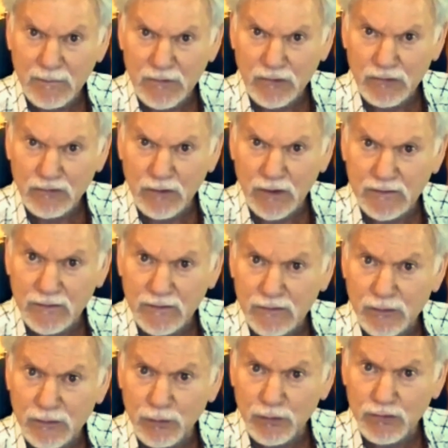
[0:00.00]
destructive
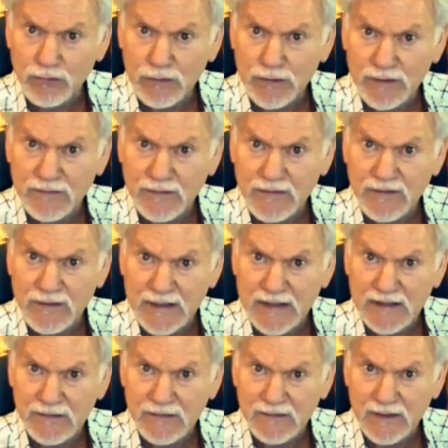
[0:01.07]
school shootings in the
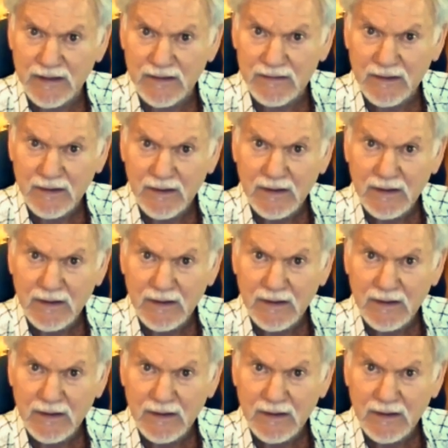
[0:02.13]
United States